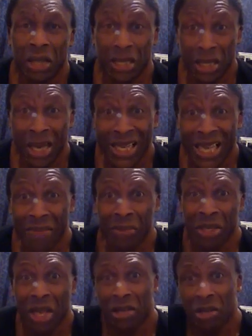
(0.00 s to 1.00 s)
Until I came
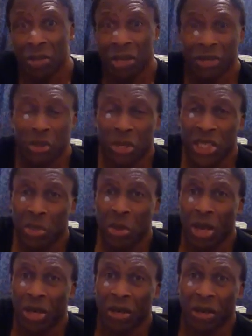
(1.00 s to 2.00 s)
to London when I was
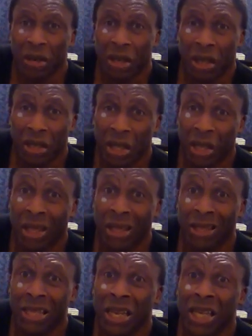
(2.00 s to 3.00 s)
21,
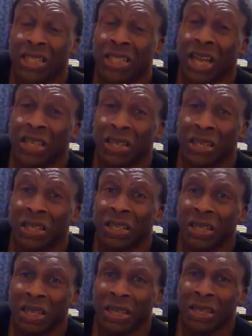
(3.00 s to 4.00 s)
and then I started
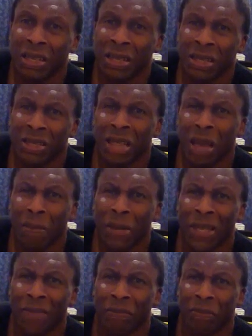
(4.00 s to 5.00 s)

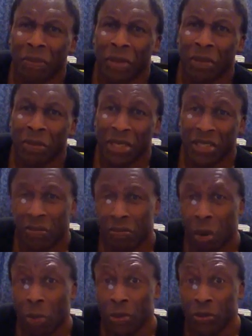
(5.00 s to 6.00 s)
sampling bits and
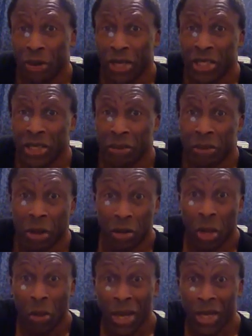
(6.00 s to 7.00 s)
bobs of racism.
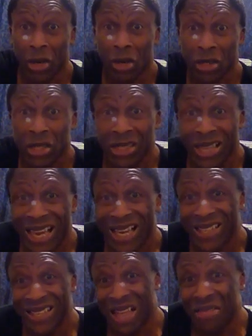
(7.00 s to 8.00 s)
Although I can honestly say,
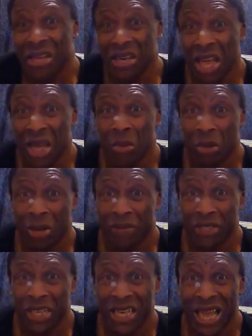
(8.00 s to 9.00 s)
nothing like what I've
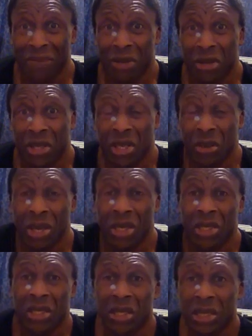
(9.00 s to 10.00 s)
seen happen in the
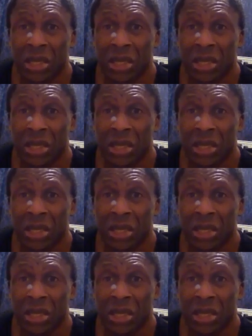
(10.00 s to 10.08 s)
US.